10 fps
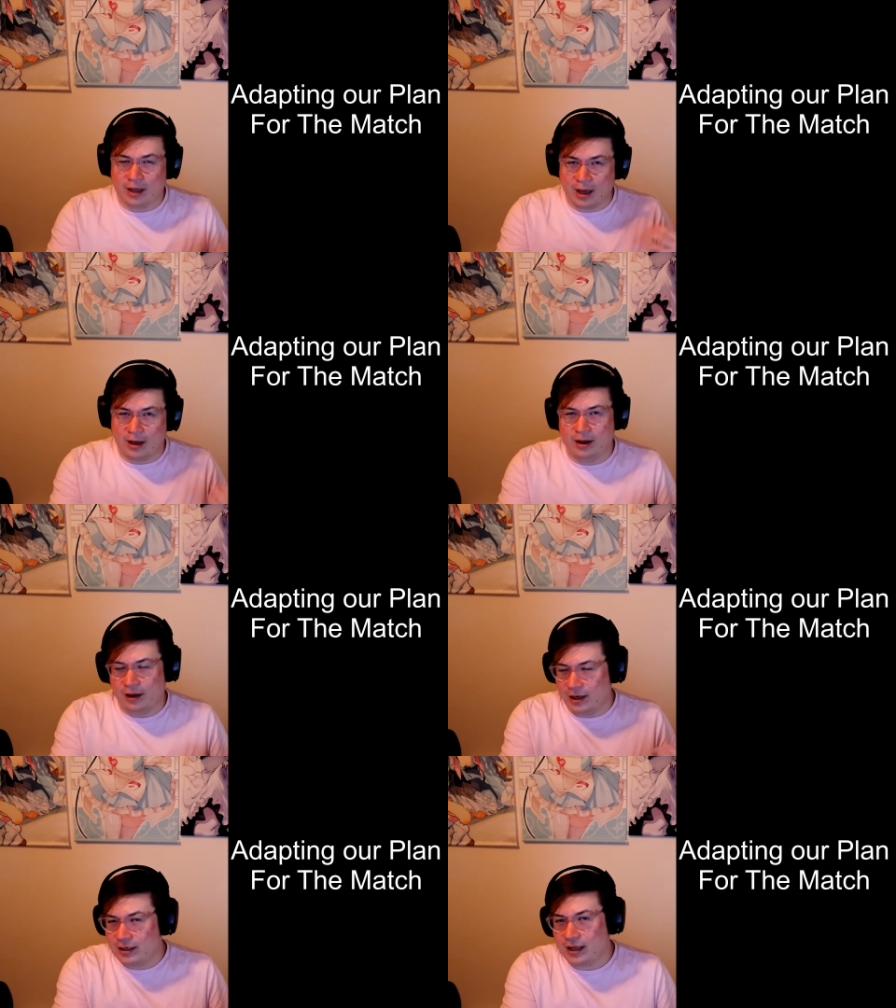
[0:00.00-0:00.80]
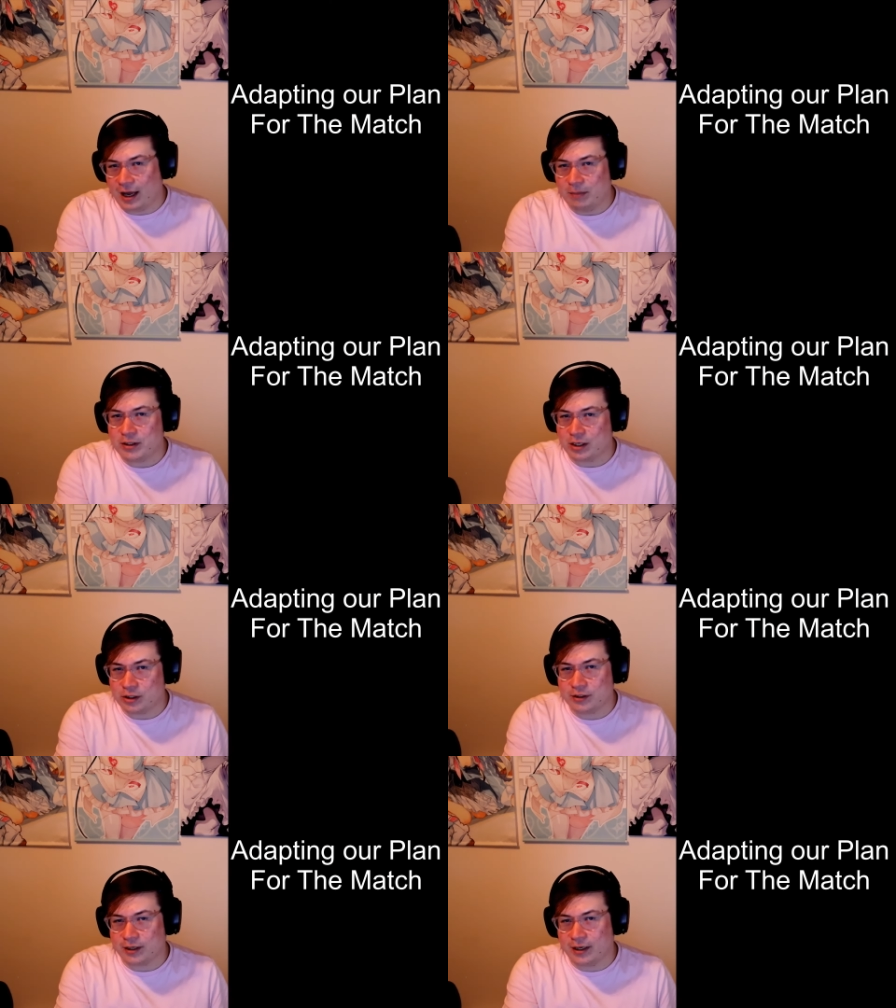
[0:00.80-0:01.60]
uh, end game
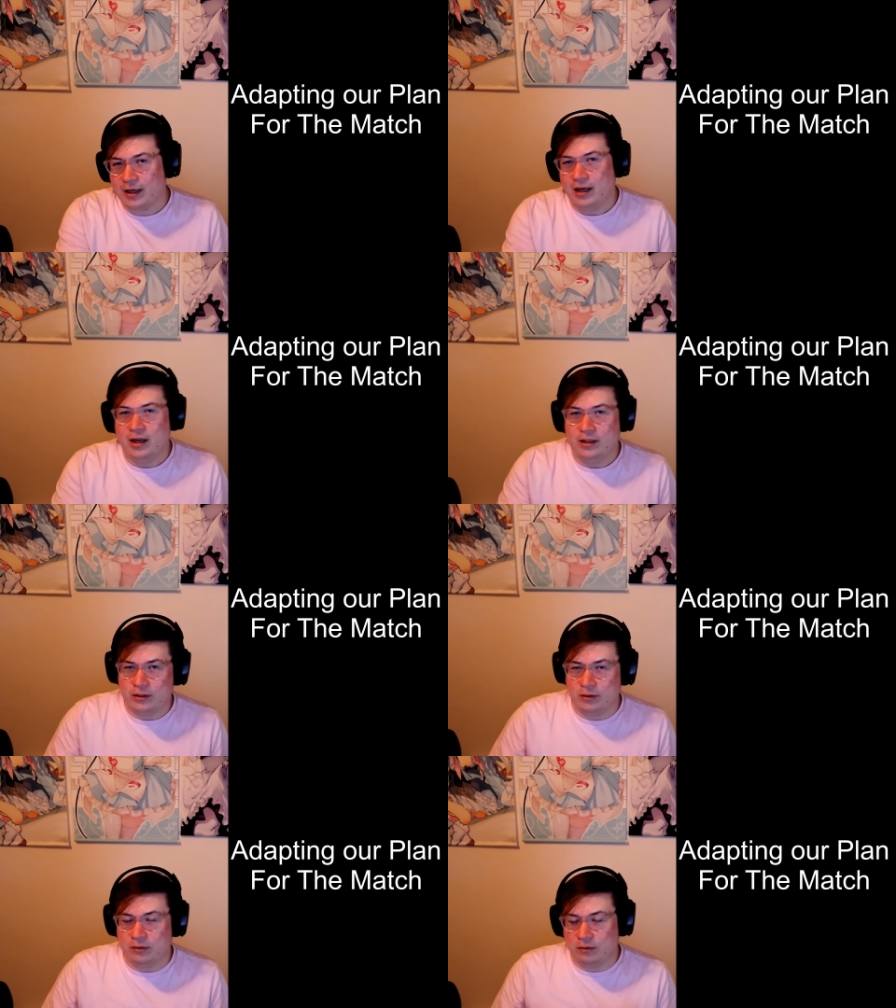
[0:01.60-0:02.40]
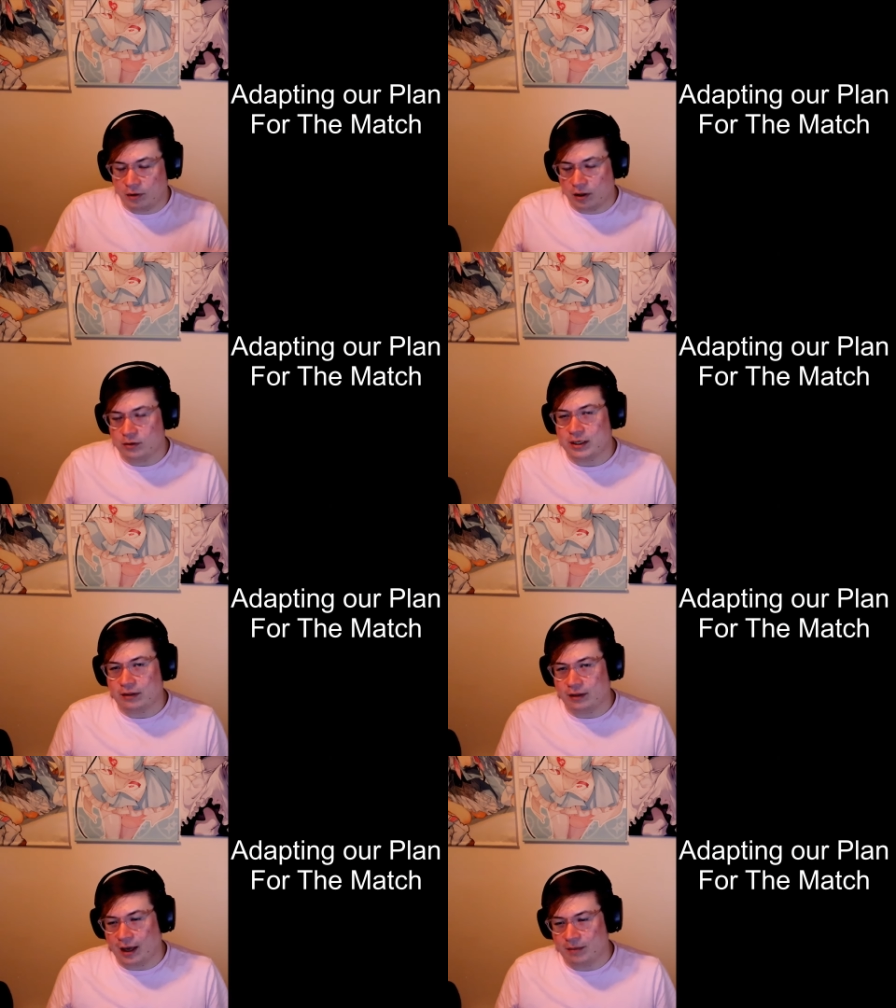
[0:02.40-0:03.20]
essentially to close
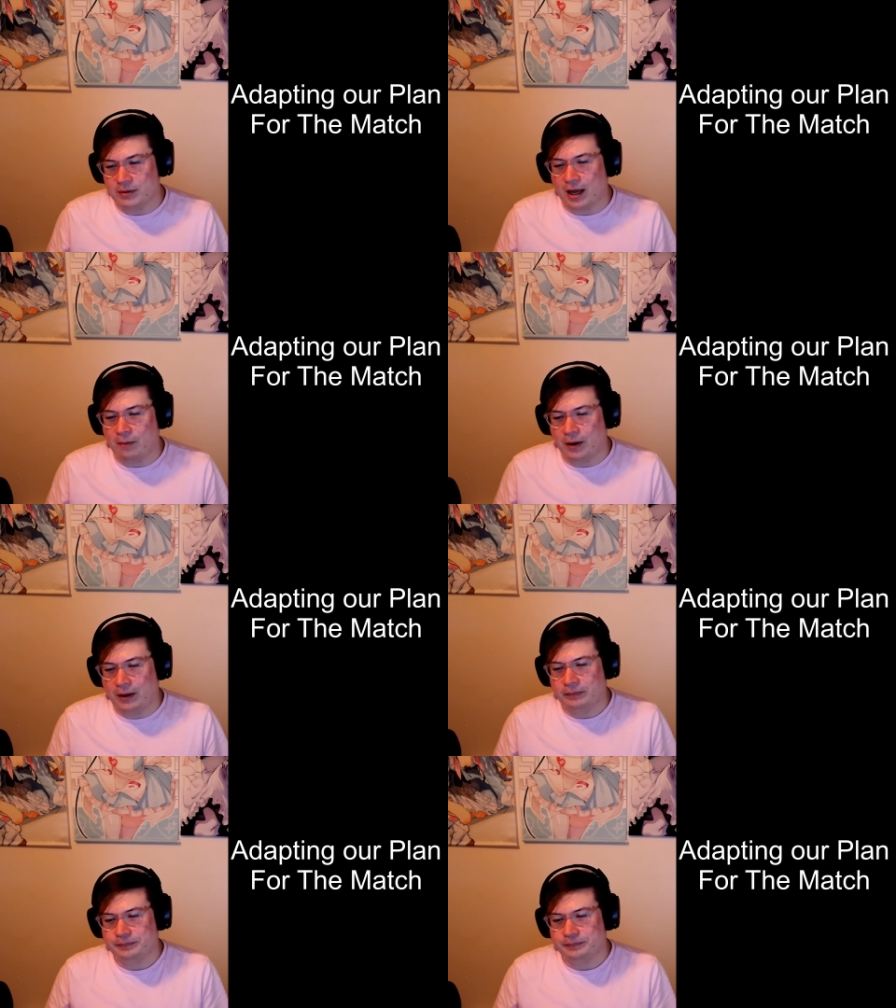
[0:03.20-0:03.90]
out games that way.